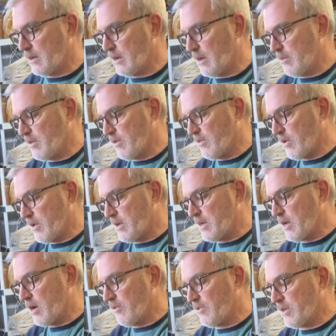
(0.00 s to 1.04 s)
And be very
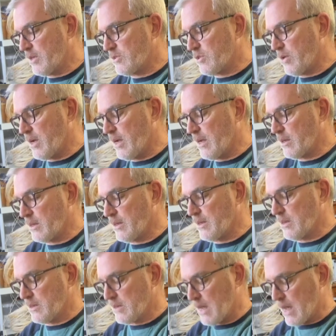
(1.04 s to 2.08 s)
careful as you're handling
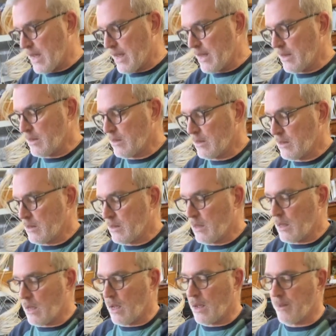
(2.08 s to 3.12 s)
the dye.
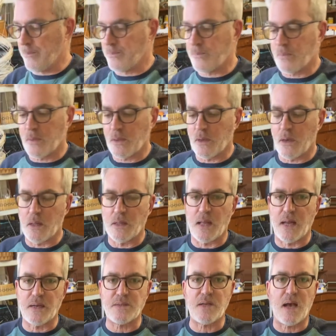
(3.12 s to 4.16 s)
A
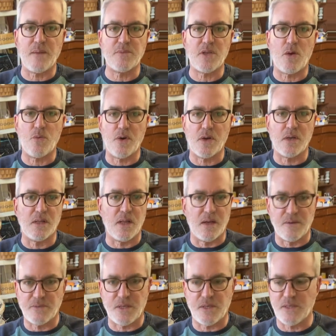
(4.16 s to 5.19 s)
lot of times I'll wear
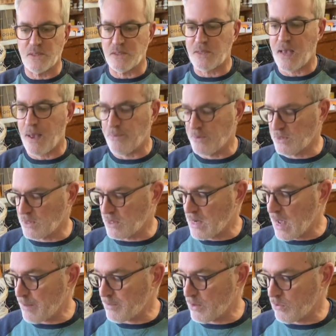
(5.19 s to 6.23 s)
gloves. I just happen to
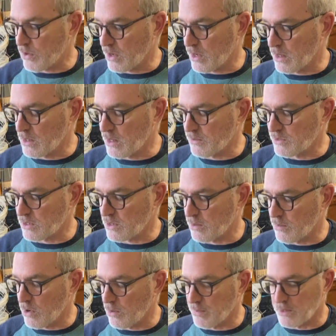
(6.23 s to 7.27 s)
not be wearing gloves at the
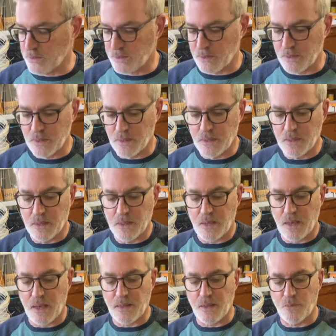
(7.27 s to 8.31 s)
moment.
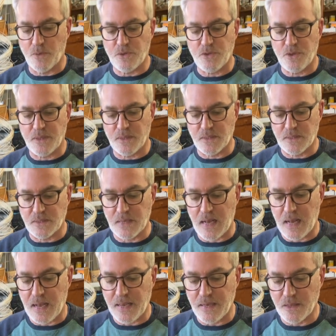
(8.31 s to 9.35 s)
And then once you get the
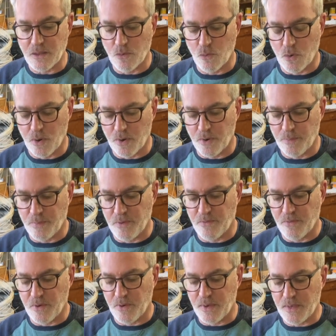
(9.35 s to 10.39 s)
dye in the water, be
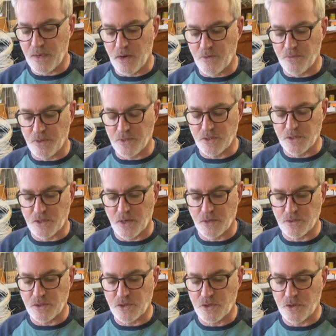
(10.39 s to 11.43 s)
very careful and
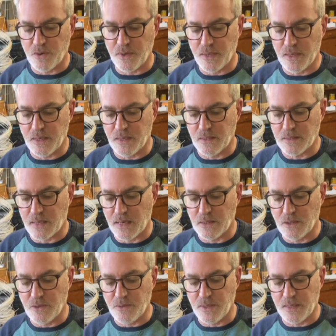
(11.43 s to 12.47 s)
start stirring it and
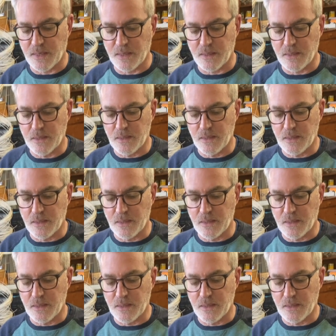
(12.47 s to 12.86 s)
diluting it.